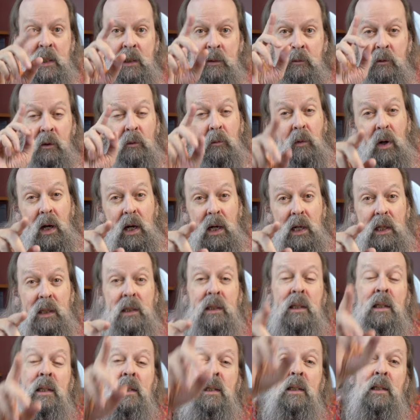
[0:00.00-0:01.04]
well,
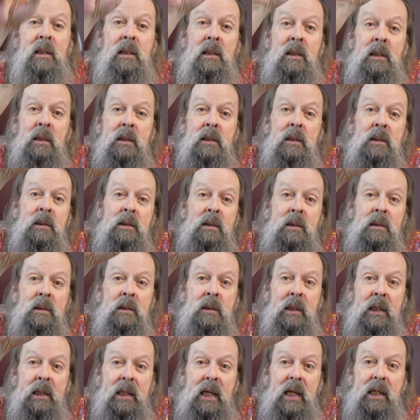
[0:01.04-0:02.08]
one,
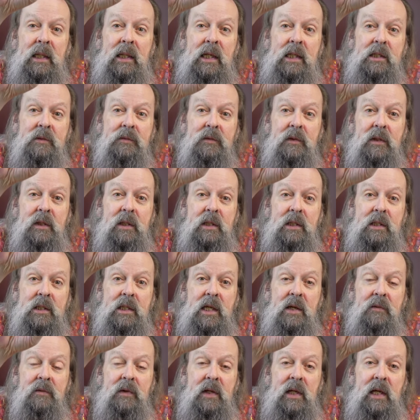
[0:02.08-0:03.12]
the kit lens for the
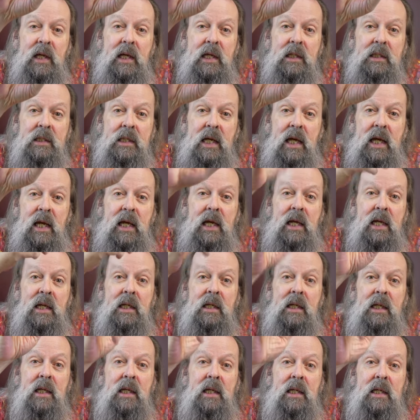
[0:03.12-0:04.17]

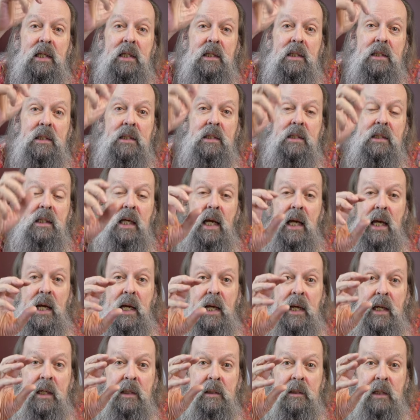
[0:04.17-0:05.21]
ZV-E10 is
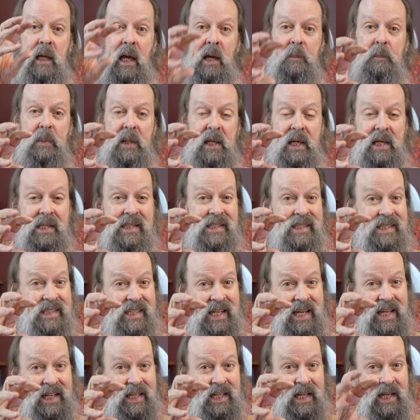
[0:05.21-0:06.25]
a
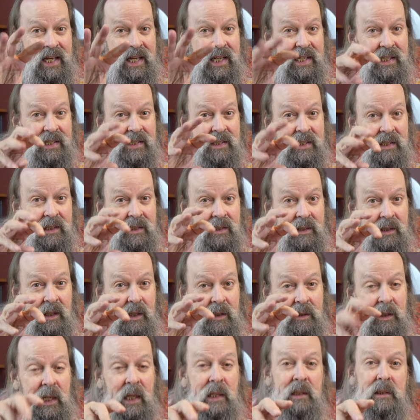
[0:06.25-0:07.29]
APS-C lens, uh,
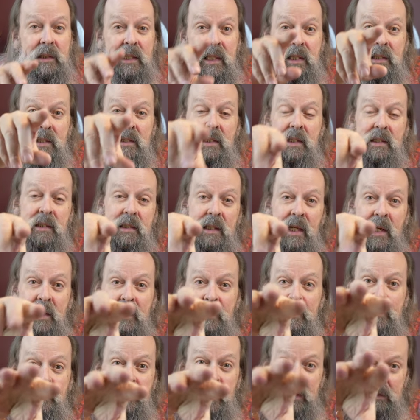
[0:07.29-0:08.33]
uh, and this is
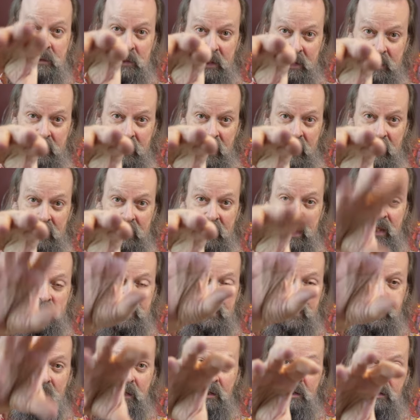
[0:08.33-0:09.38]
a this kit lens
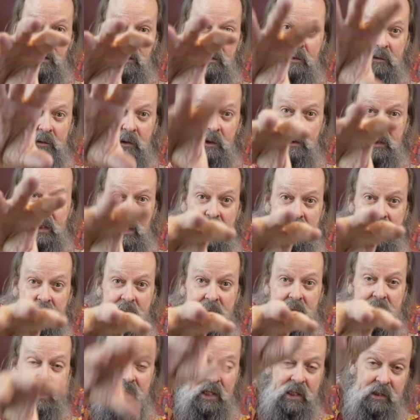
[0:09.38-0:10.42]
here on the
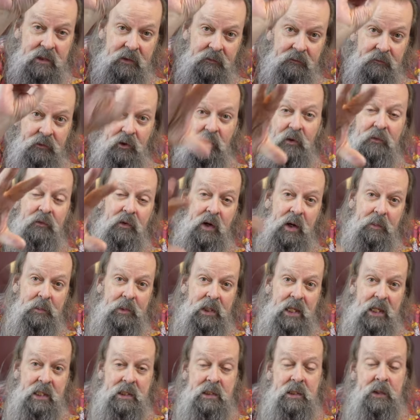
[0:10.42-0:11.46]
A7C is a full frame
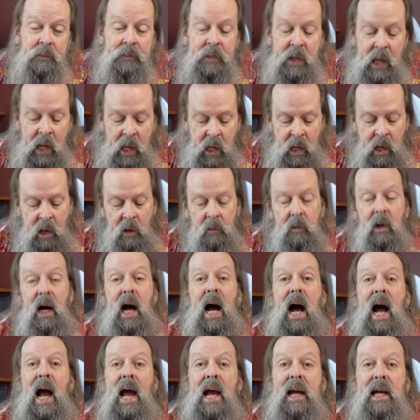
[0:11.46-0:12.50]
lens. Well,
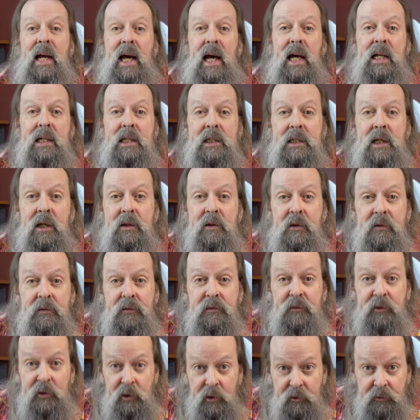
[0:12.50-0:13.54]
I got another
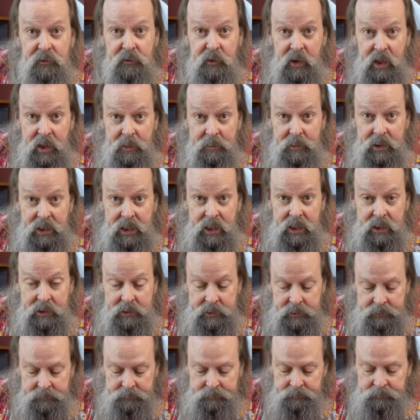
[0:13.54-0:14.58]
full frame
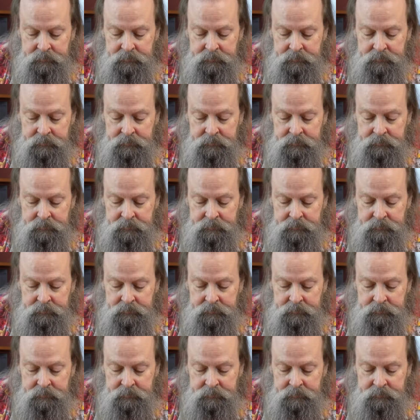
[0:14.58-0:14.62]
lens.